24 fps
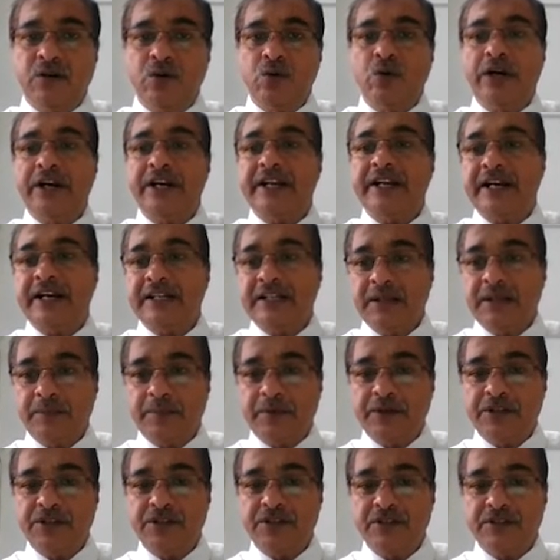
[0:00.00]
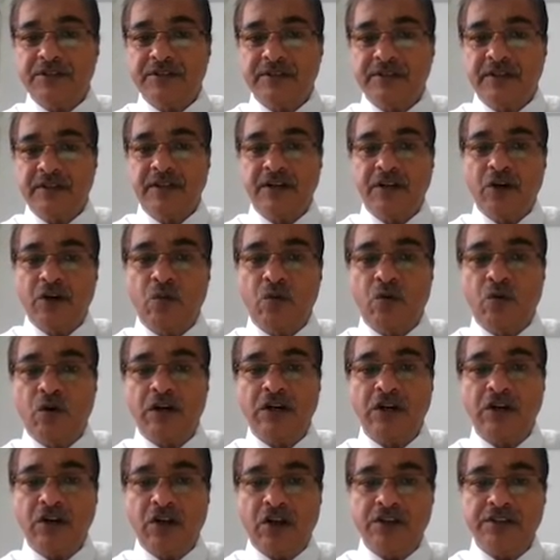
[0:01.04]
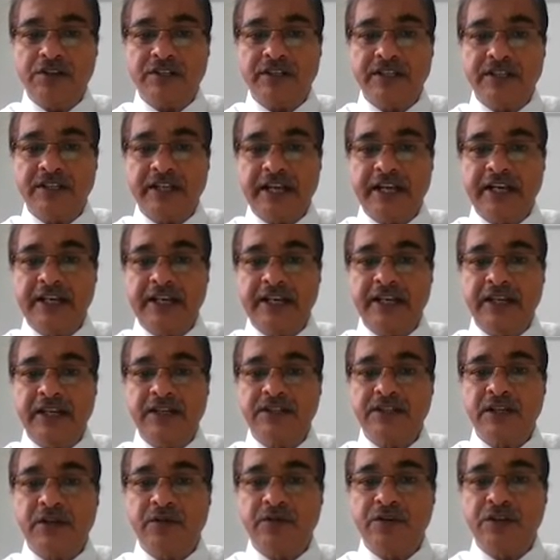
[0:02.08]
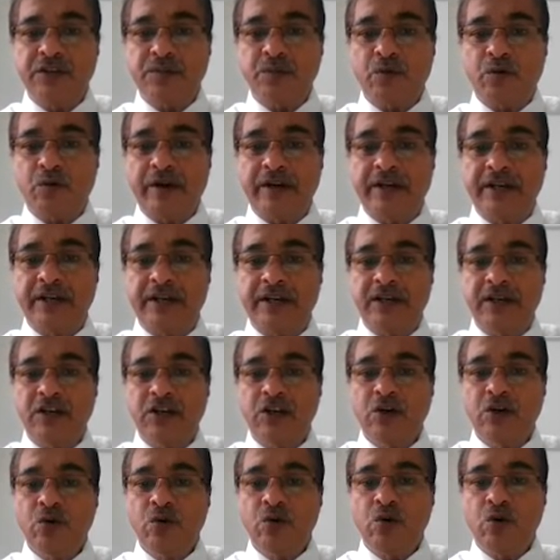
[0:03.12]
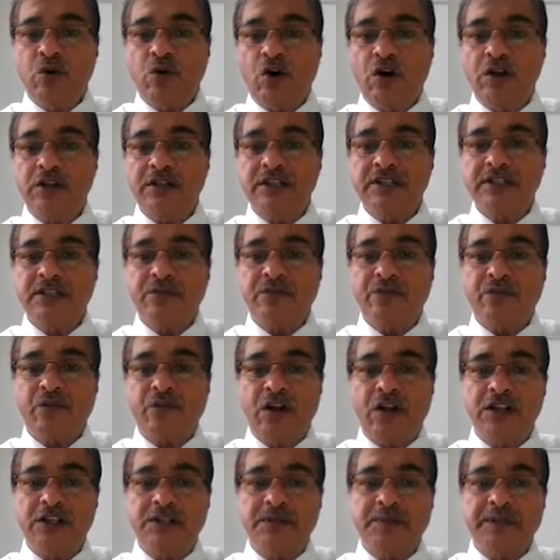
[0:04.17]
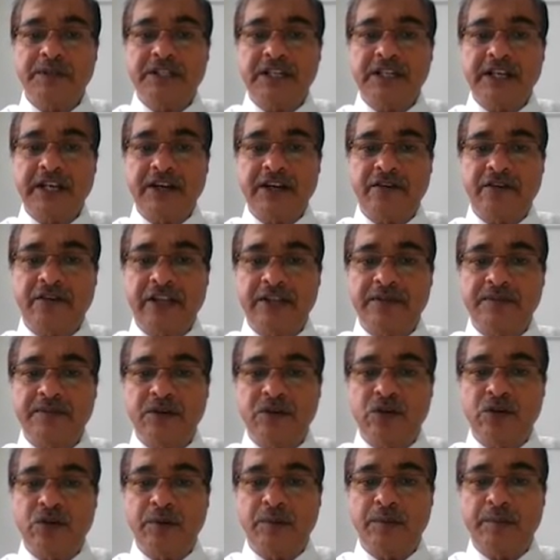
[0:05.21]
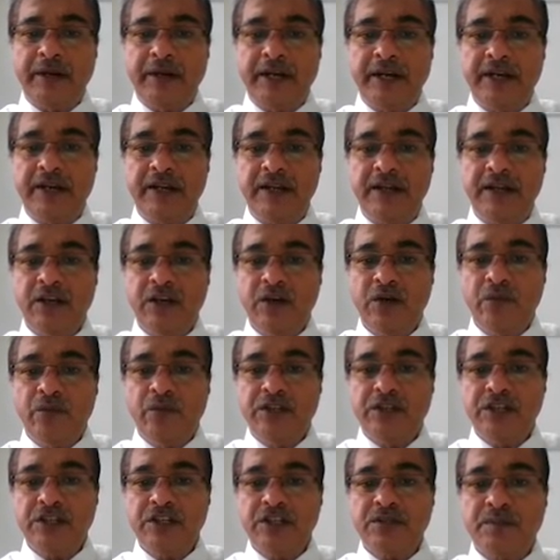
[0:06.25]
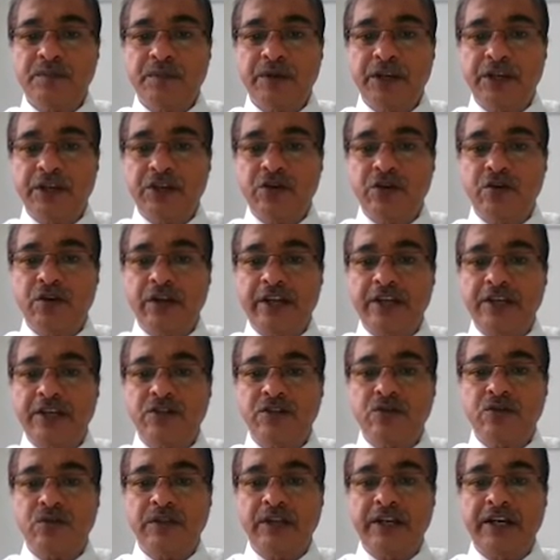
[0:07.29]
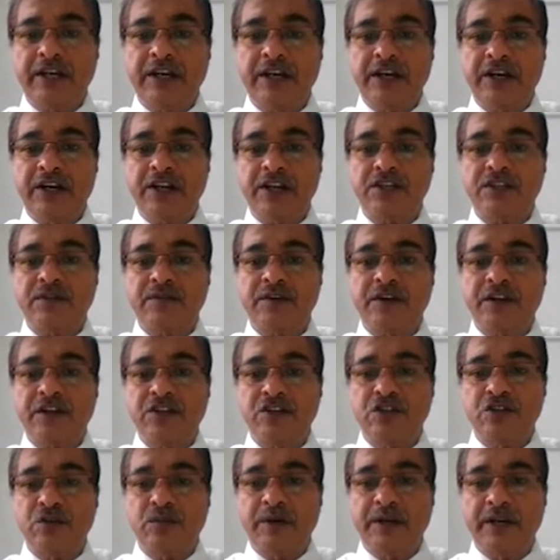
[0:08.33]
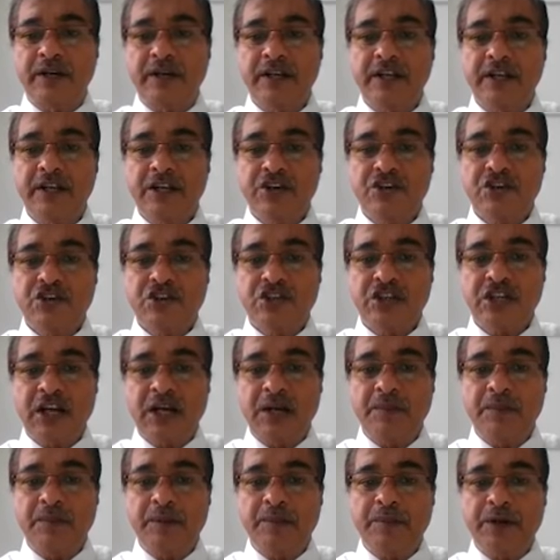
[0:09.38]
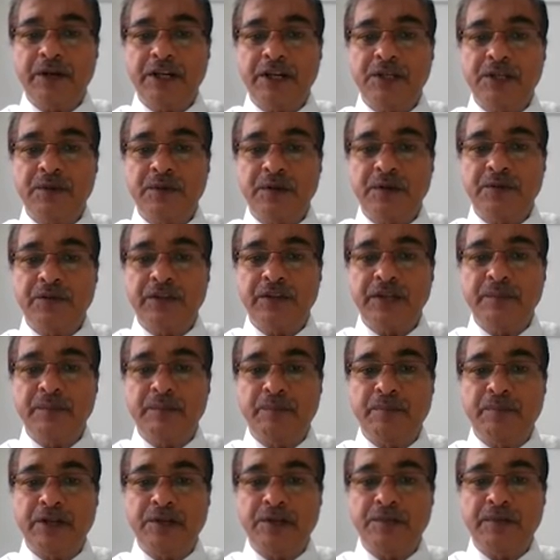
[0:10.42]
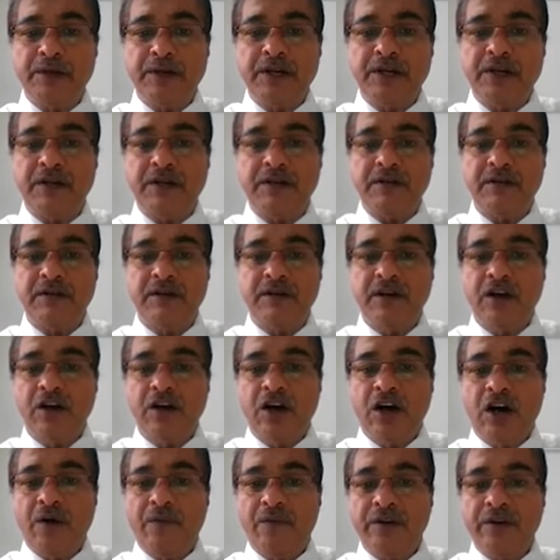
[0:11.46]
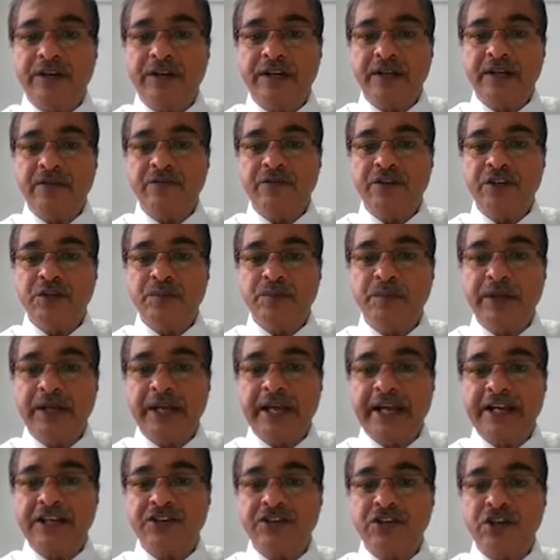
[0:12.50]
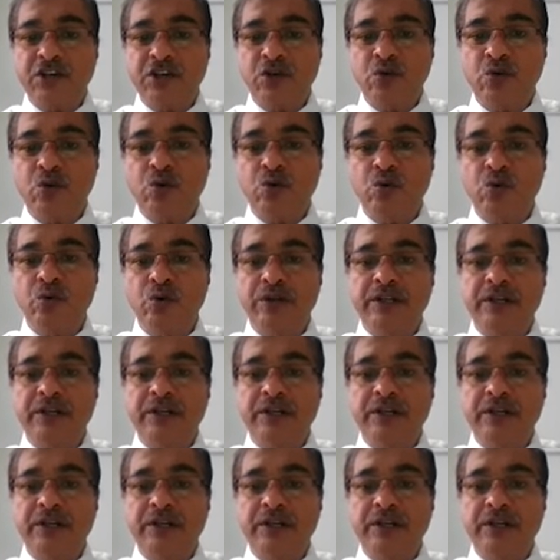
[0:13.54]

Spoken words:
to attract the patients. Now, what law says? Any service provider who causes a false misleading advertisement to be made, which is prejudiced to the interest of a consumer, shall be punished with imprisonment of a term which may extend to 2